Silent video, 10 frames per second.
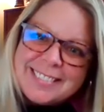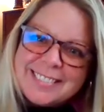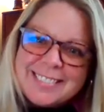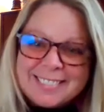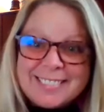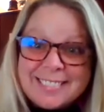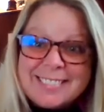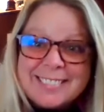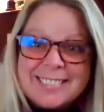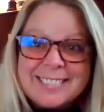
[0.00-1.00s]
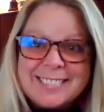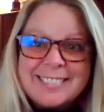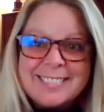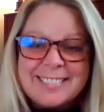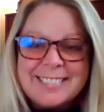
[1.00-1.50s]

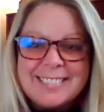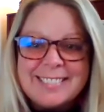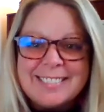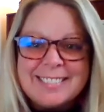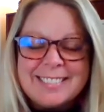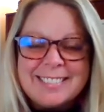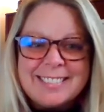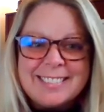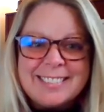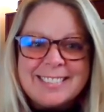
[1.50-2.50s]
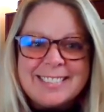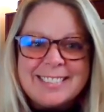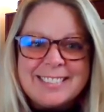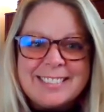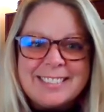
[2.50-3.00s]

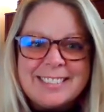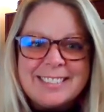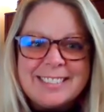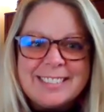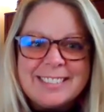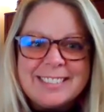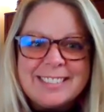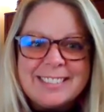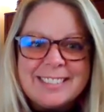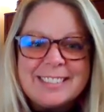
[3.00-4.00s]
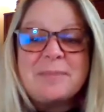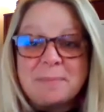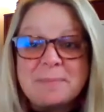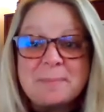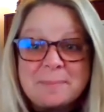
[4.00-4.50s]

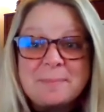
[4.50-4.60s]
[no speech]